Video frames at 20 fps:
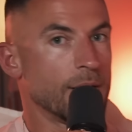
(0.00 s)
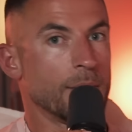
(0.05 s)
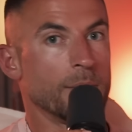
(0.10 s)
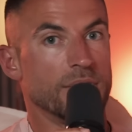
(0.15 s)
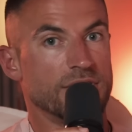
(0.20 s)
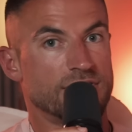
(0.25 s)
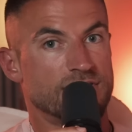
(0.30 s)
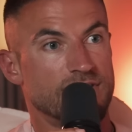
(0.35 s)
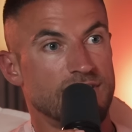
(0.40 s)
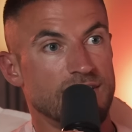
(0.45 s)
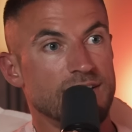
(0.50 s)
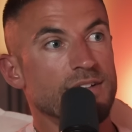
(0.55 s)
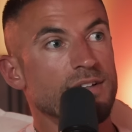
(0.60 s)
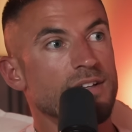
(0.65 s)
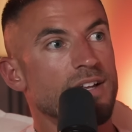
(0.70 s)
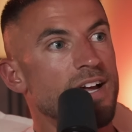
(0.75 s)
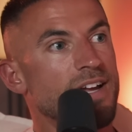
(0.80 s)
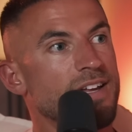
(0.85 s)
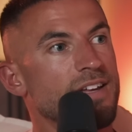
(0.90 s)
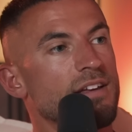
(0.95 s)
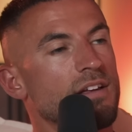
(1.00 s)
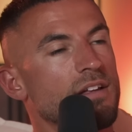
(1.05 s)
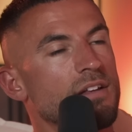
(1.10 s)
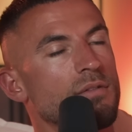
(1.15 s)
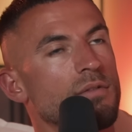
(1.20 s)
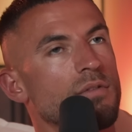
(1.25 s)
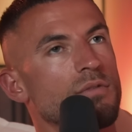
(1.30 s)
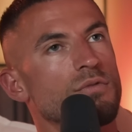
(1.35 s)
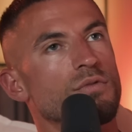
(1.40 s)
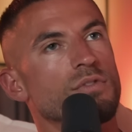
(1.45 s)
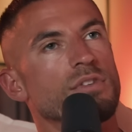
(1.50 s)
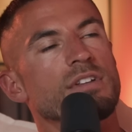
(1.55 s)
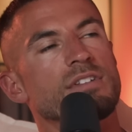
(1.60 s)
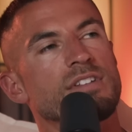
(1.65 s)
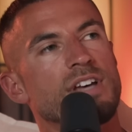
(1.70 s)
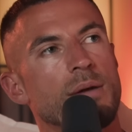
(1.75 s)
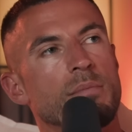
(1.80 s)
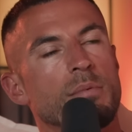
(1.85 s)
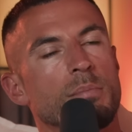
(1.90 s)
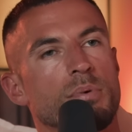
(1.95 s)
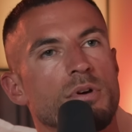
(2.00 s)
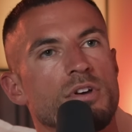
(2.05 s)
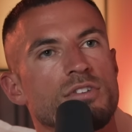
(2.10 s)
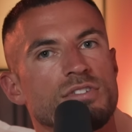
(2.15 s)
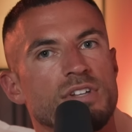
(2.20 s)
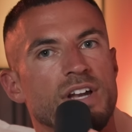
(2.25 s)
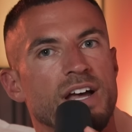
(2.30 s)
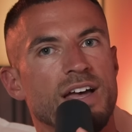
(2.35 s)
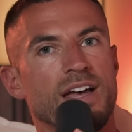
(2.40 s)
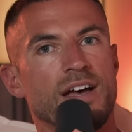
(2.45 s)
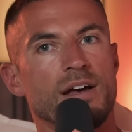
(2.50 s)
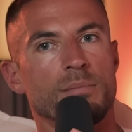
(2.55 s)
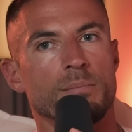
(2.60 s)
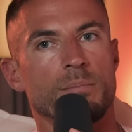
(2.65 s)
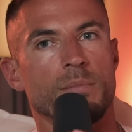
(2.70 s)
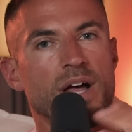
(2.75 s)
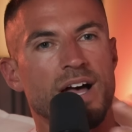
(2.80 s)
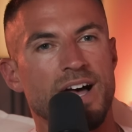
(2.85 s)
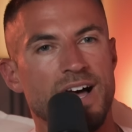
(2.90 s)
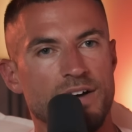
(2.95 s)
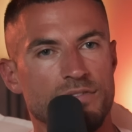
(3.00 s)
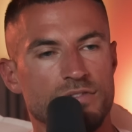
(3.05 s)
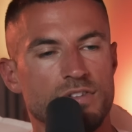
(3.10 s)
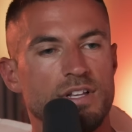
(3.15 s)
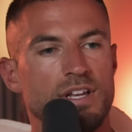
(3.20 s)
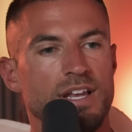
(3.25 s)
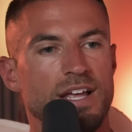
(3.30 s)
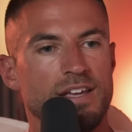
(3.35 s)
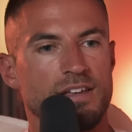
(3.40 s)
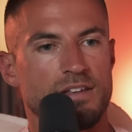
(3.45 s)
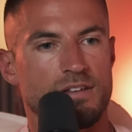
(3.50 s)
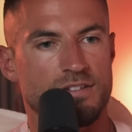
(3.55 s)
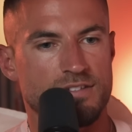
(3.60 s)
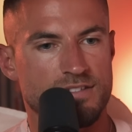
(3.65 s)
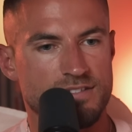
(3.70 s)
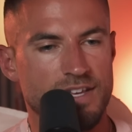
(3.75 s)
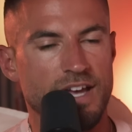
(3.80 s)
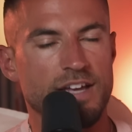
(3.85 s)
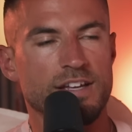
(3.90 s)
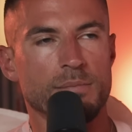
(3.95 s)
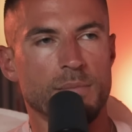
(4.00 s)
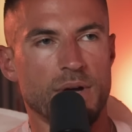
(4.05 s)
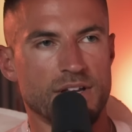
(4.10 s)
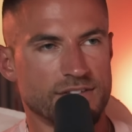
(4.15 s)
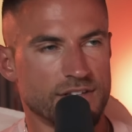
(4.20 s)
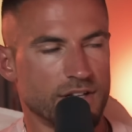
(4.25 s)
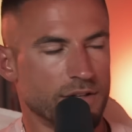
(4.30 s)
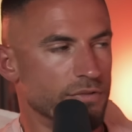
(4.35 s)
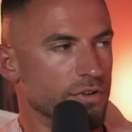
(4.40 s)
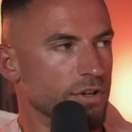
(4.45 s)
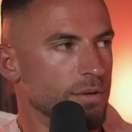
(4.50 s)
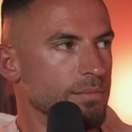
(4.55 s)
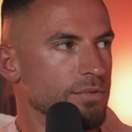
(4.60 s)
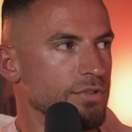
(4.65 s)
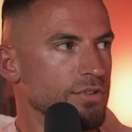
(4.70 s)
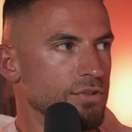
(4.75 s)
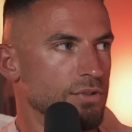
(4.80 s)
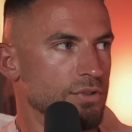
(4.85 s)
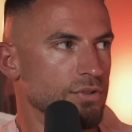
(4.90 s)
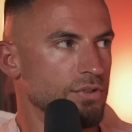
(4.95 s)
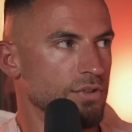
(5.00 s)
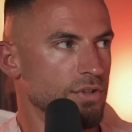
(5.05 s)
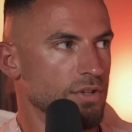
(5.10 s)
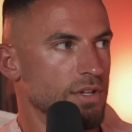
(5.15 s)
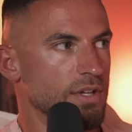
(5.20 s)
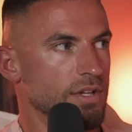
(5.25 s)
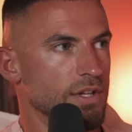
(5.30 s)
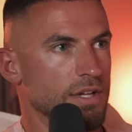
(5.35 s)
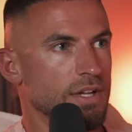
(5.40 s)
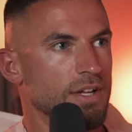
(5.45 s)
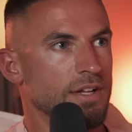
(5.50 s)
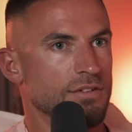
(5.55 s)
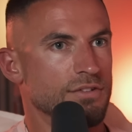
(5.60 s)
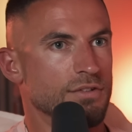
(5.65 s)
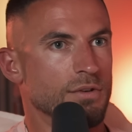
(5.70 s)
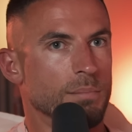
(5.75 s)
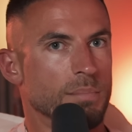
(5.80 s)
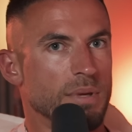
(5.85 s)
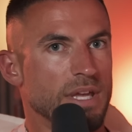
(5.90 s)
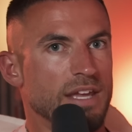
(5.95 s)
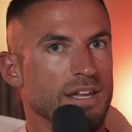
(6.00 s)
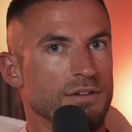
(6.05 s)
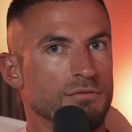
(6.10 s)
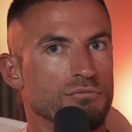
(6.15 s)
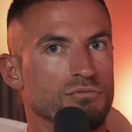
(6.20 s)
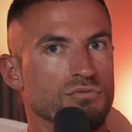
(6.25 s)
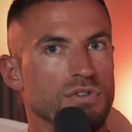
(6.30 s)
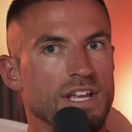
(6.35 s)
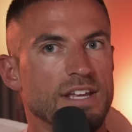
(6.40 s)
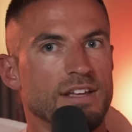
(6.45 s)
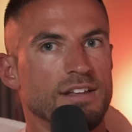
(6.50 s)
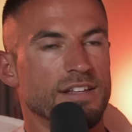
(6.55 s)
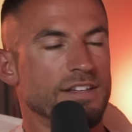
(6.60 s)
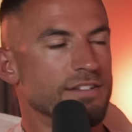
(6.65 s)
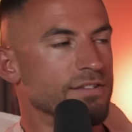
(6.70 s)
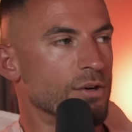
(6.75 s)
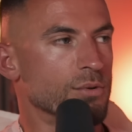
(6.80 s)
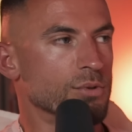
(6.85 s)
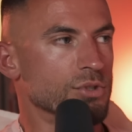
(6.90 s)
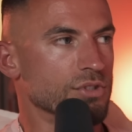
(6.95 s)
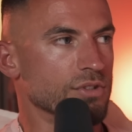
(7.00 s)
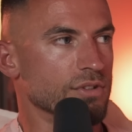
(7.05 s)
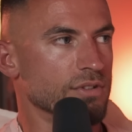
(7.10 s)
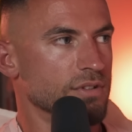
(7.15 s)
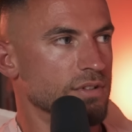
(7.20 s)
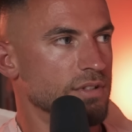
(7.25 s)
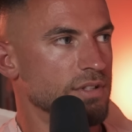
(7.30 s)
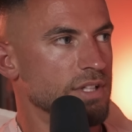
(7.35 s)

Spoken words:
But it's still like the type of person I am. I have to like psych myself up to be really social.